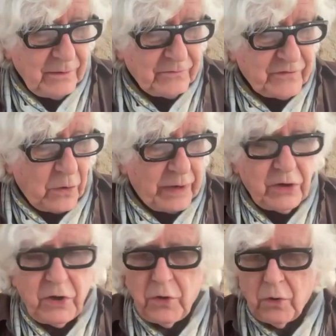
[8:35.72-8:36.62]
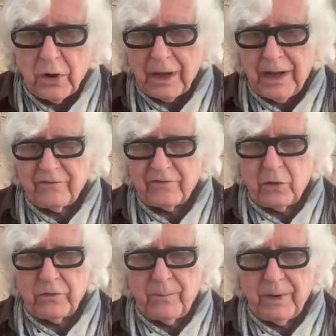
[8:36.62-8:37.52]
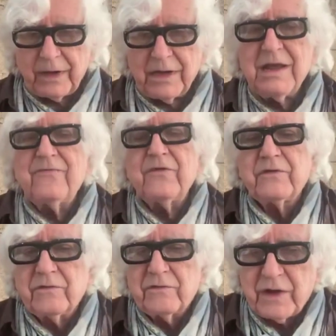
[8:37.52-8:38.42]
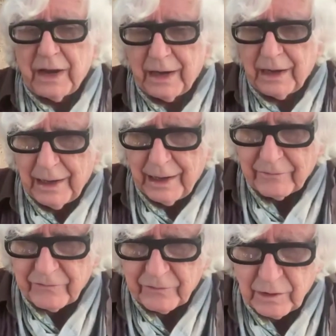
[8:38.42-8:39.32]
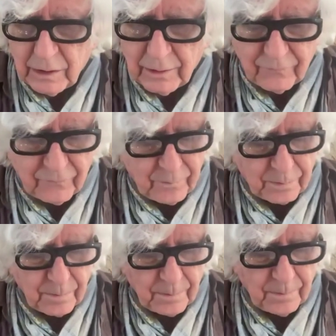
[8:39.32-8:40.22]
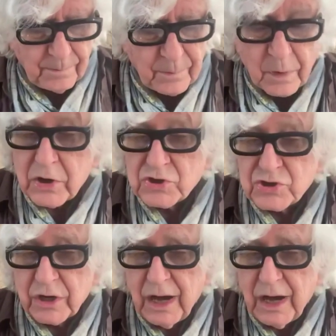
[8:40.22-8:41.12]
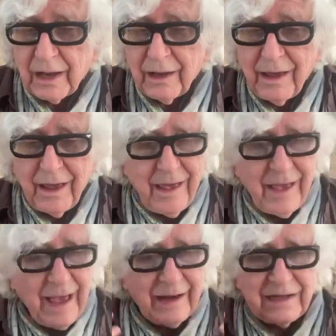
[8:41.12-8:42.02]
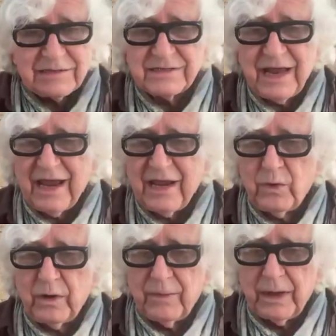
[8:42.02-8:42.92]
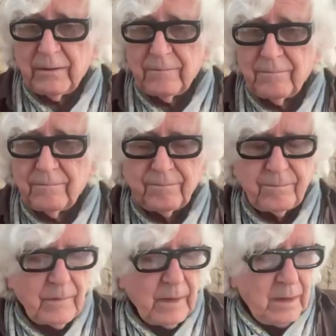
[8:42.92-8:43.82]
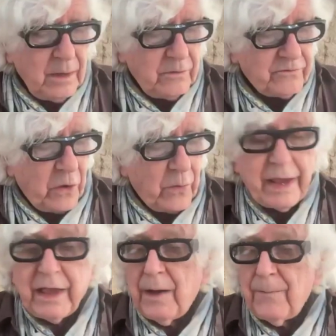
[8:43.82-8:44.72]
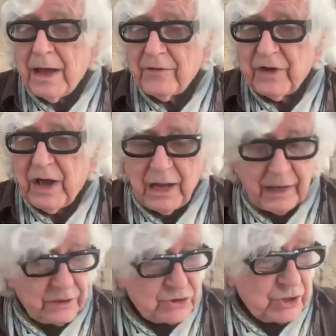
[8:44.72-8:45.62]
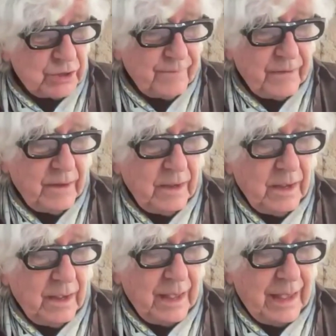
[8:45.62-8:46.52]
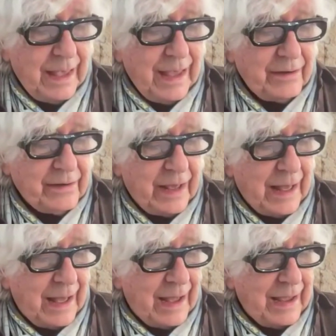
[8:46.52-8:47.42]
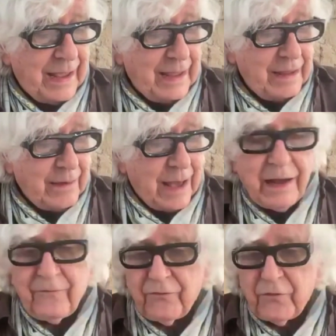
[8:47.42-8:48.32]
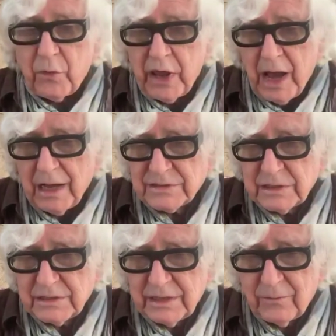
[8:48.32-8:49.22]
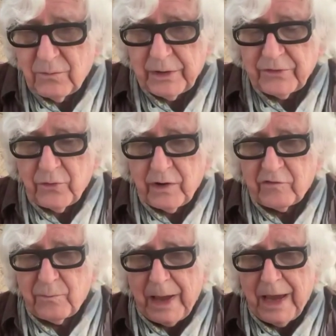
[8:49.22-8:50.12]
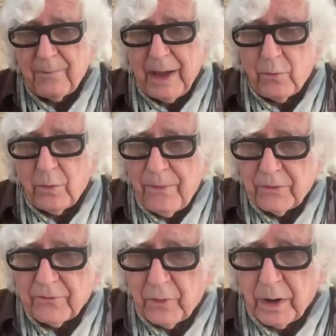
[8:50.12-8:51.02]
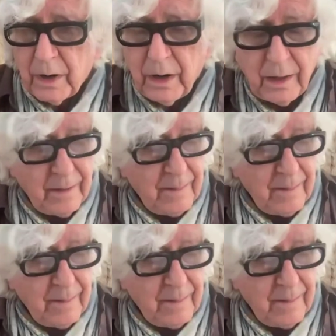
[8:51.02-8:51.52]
So in New York, I saw the magnificent stained glass of Marc Chagall, and it stayed with me. So I come out of college, and I, out of curiosity, want to expand my repertoire,